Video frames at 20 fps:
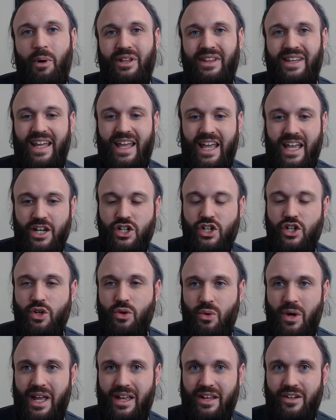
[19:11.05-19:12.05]
But the
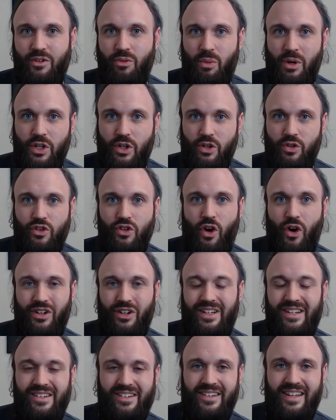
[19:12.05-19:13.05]
issue is when you
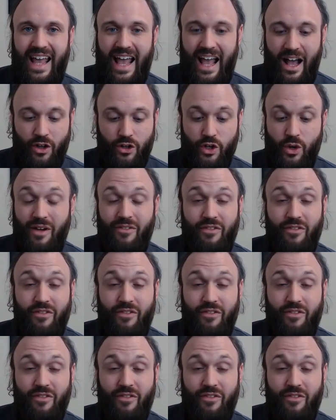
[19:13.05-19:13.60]
start to scale,